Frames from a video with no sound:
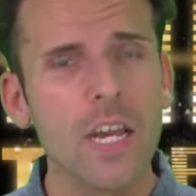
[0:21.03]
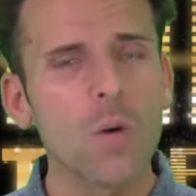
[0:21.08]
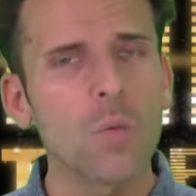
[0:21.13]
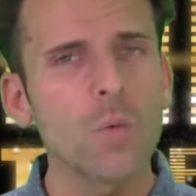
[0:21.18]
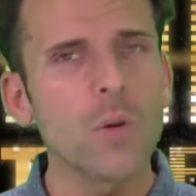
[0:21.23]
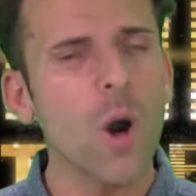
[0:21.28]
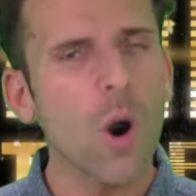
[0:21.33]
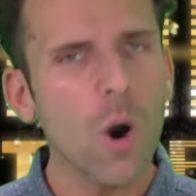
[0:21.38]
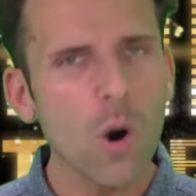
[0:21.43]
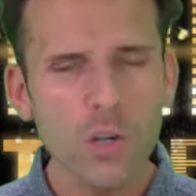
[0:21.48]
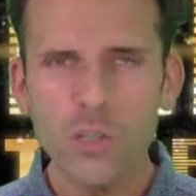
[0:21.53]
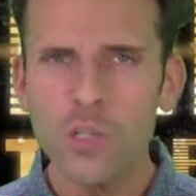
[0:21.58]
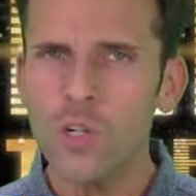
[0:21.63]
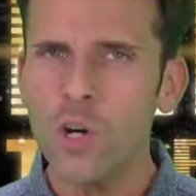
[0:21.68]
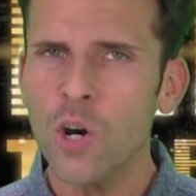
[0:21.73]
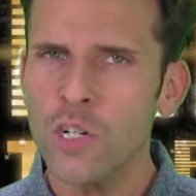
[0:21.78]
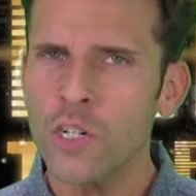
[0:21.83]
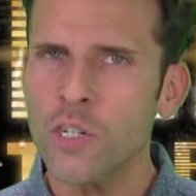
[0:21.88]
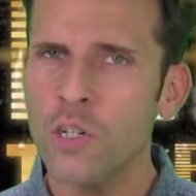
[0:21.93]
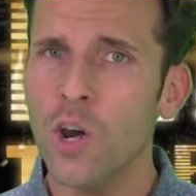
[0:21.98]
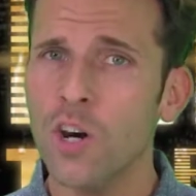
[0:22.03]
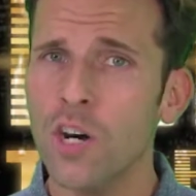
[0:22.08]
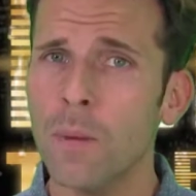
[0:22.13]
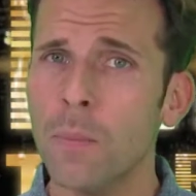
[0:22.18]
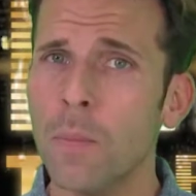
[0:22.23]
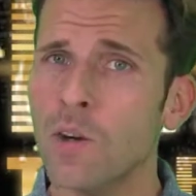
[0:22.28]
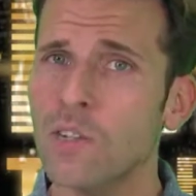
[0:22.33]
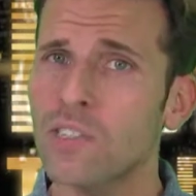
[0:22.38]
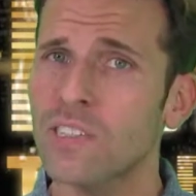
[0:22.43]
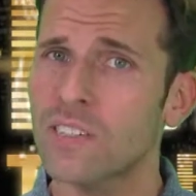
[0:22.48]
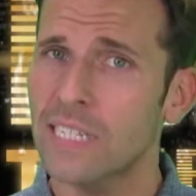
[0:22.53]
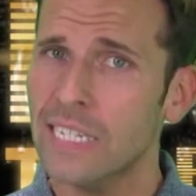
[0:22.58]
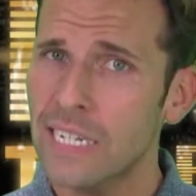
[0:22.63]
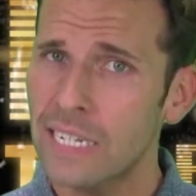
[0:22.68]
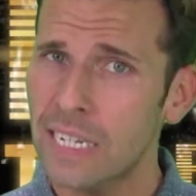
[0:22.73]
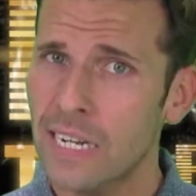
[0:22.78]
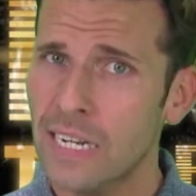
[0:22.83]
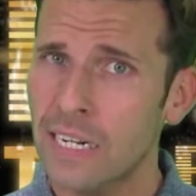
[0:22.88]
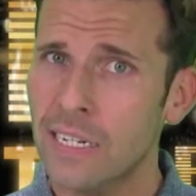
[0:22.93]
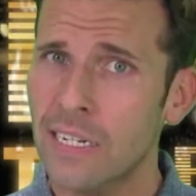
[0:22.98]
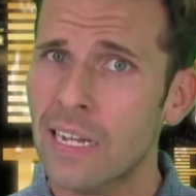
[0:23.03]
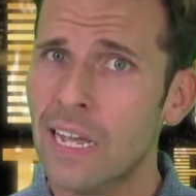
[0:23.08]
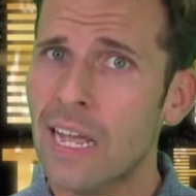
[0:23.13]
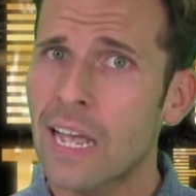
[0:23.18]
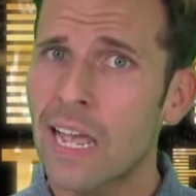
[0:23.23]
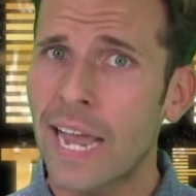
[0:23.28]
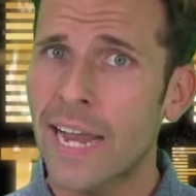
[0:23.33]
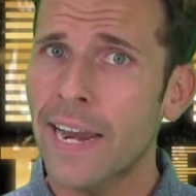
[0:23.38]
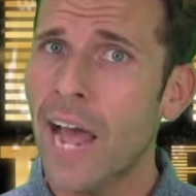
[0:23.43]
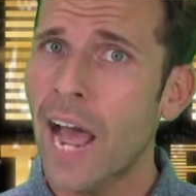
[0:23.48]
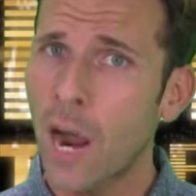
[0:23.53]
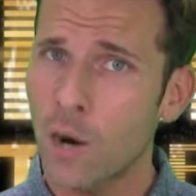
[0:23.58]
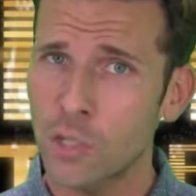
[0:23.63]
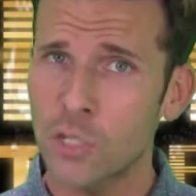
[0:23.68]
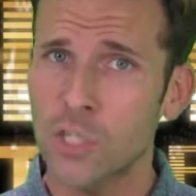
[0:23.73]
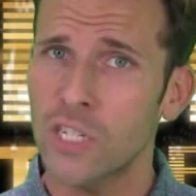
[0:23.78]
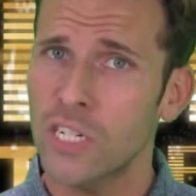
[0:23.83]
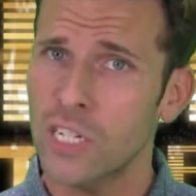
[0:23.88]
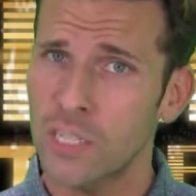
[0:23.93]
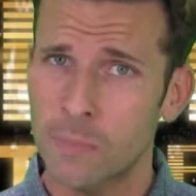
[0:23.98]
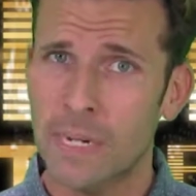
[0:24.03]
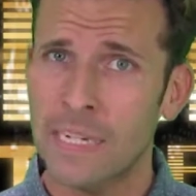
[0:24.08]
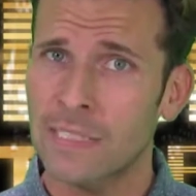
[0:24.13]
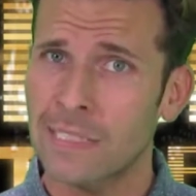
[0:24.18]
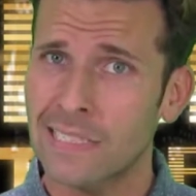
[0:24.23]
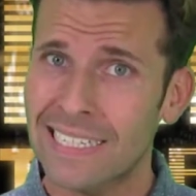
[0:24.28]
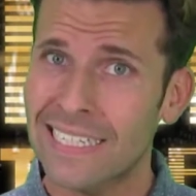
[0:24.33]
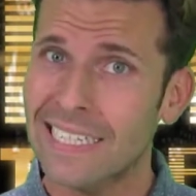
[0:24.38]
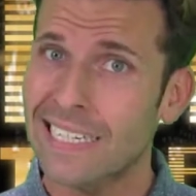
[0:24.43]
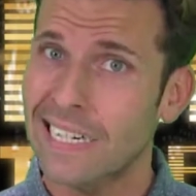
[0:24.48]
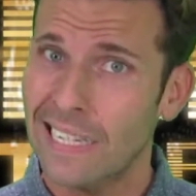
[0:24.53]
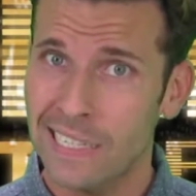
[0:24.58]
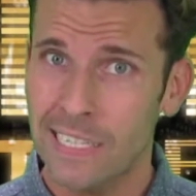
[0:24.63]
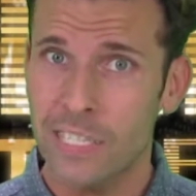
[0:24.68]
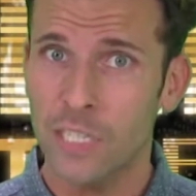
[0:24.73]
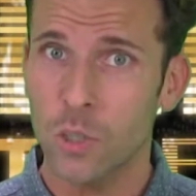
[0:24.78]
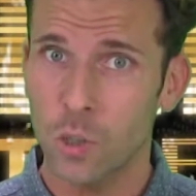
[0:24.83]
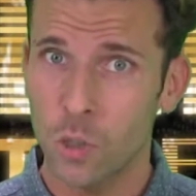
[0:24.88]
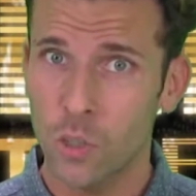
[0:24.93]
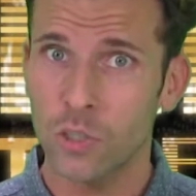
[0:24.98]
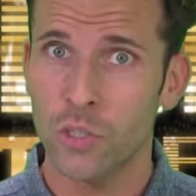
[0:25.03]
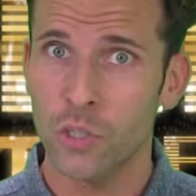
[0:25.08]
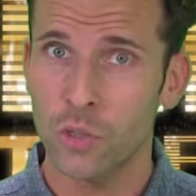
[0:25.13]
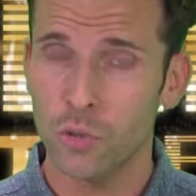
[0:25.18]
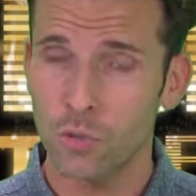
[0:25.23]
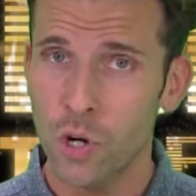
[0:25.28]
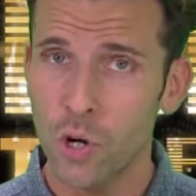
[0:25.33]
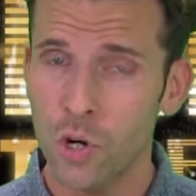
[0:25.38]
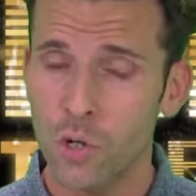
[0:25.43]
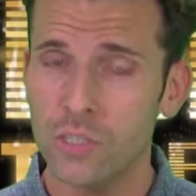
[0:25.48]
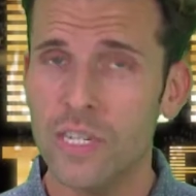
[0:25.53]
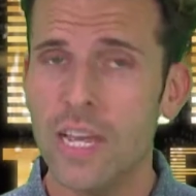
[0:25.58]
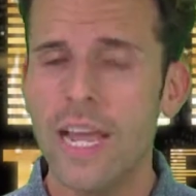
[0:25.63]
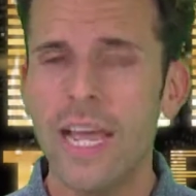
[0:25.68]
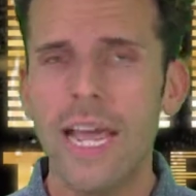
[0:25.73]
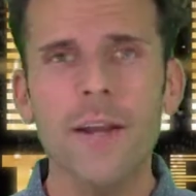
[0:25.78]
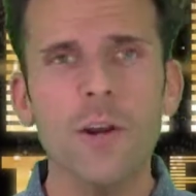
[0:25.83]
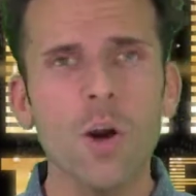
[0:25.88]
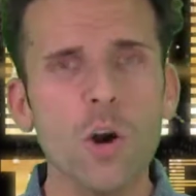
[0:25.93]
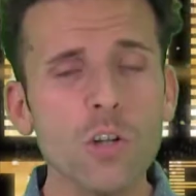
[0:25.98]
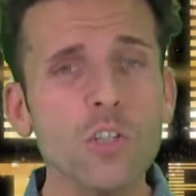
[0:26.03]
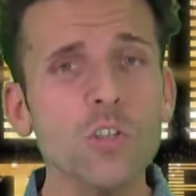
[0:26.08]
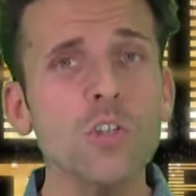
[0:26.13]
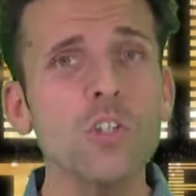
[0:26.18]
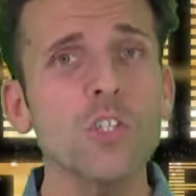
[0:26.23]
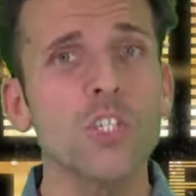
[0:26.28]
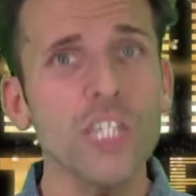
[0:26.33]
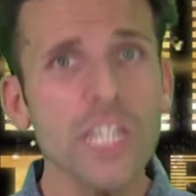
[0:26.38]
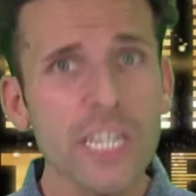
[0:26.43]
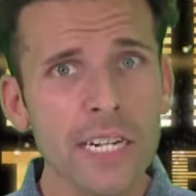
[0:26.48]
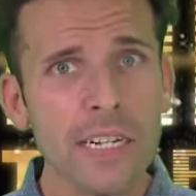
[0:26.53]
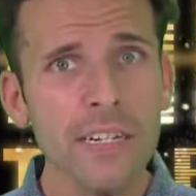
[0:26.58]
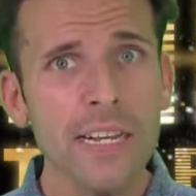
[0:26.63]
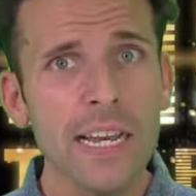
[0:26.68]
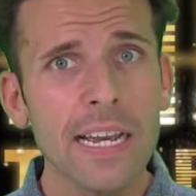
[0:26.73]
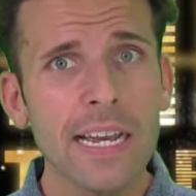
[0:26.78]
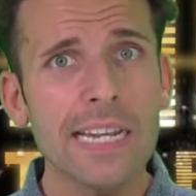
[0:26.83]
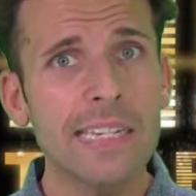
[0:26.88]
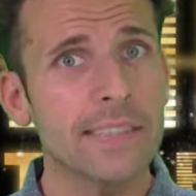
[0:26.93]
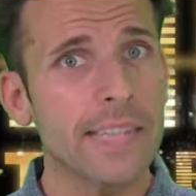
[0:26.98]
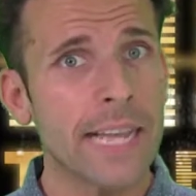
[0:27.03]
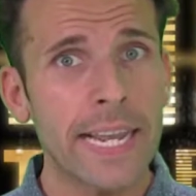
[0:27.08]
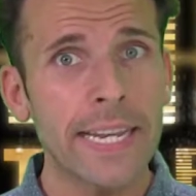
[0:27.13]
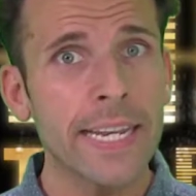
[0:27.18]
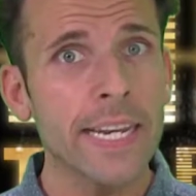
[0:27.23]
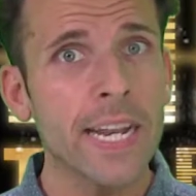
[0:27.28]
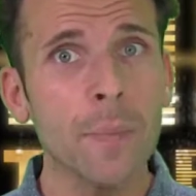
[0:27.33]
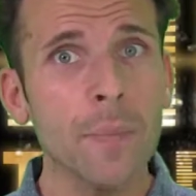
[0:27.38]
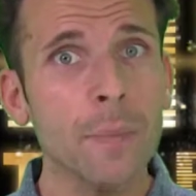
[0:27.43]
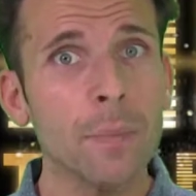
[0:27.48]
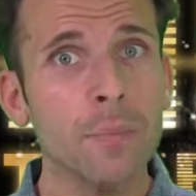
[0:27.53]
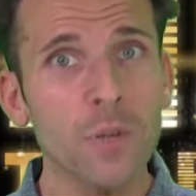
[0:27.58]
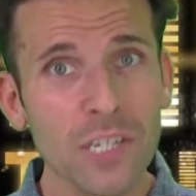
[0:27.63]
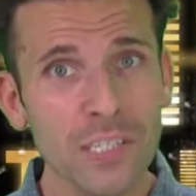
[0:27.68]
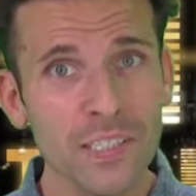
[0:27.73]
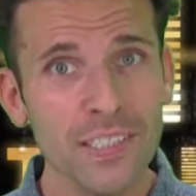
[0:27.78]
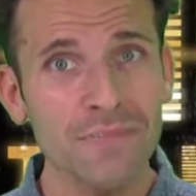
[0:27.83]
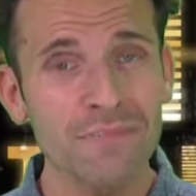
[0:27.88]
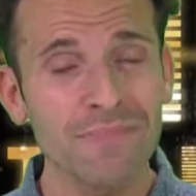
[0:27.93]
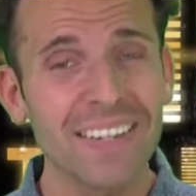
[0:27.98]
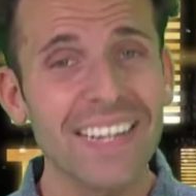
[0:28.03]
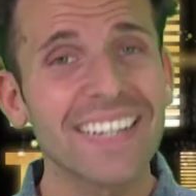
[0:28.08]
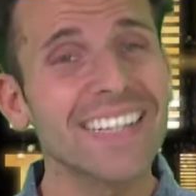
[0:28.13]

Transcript: We're also gonna talk about Zilan and how she's basically killing Thorsten Kross. And also Jin is ending up in prison.